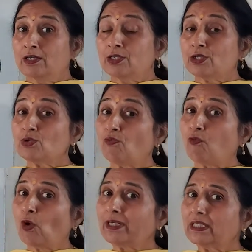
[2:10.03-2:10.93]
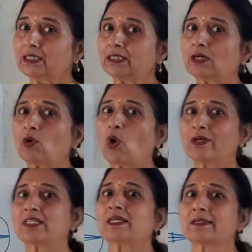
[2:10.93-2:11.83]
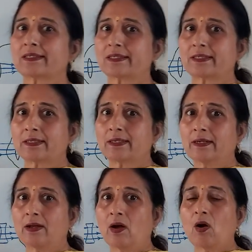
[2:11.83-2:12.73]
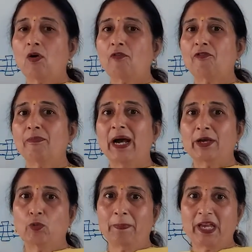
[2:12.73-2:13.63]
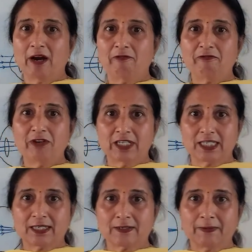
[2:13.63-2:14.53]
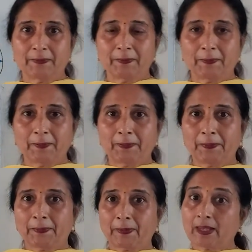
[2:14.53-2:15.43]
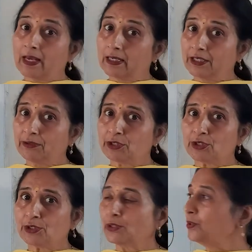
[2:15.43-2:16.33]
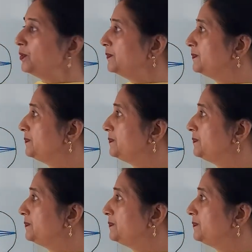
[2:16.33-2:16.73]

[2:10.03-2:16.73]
So what are the causes of myopia? First, you should know,